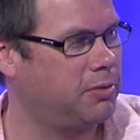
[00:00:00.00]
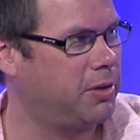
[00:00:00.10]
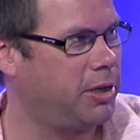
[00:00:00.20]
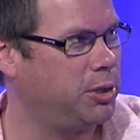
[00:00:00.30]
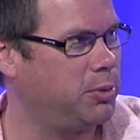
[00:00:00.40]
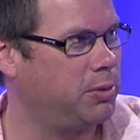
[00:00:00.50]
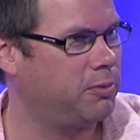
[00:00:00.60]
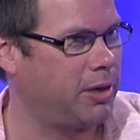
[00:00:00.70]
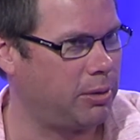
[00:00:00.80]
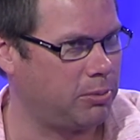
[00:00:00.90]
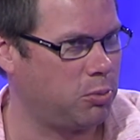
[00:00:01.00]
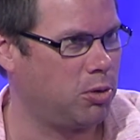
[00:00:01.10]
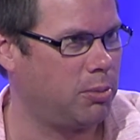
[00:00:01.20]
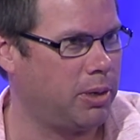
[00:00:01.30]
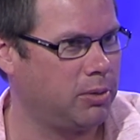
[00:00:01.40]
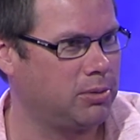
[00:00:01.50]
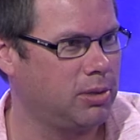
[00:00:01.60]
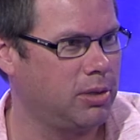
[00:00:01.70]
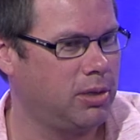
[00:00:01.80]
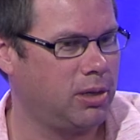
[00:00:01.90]
find you and find out more about
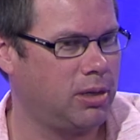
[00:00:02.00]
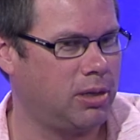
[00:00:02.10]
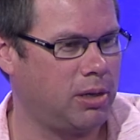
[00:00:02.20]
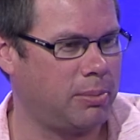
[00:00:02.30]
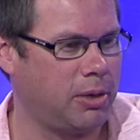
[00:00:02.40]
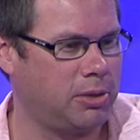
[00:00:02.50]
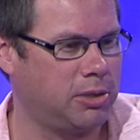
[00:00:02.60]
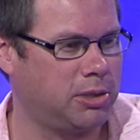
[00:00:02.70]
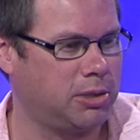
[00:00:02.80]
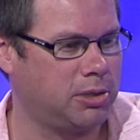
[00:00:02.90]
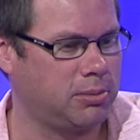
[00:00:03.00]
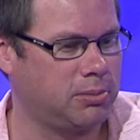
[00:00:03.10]
the system.